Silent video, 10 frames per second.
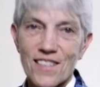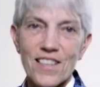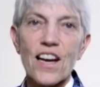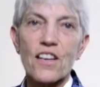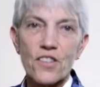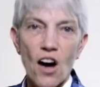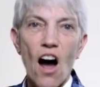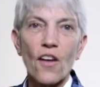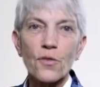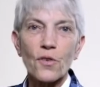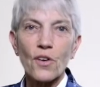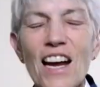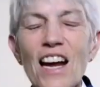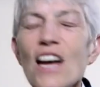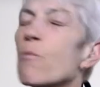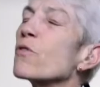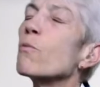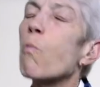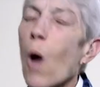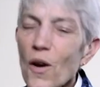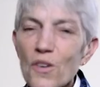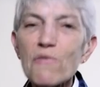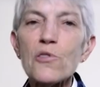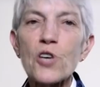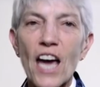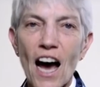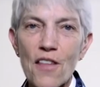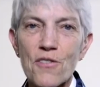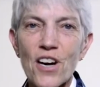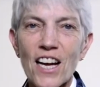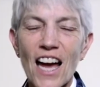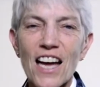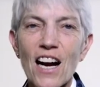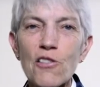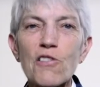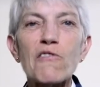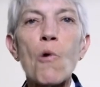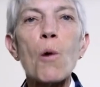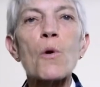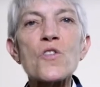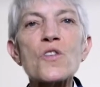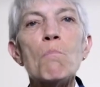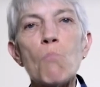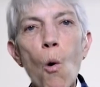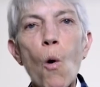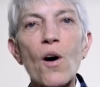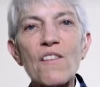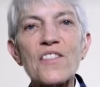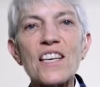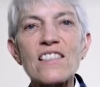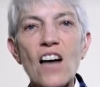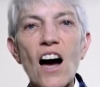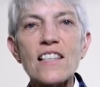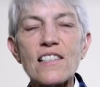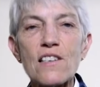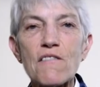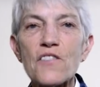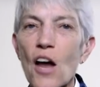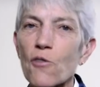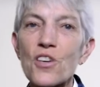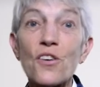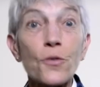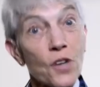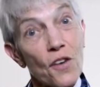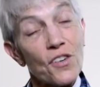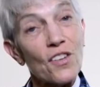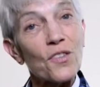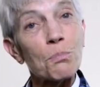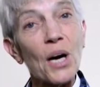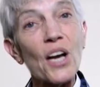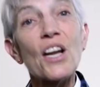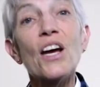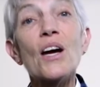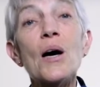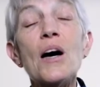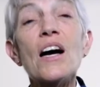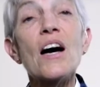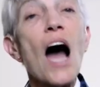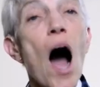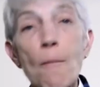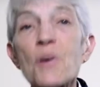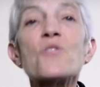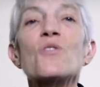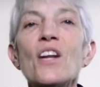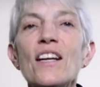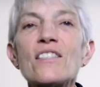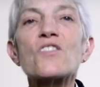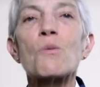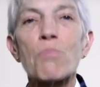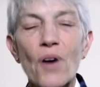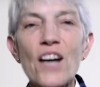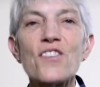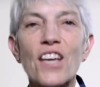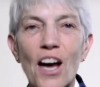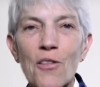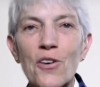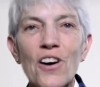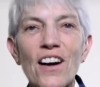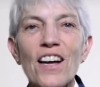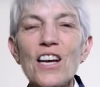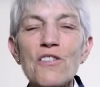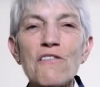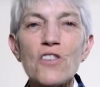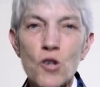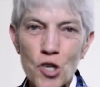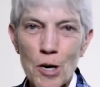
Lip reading: saying to us. It was a wonderful gathering, and I look forward to more of these kinds of not only discussions, but opportunities to pray together in the future.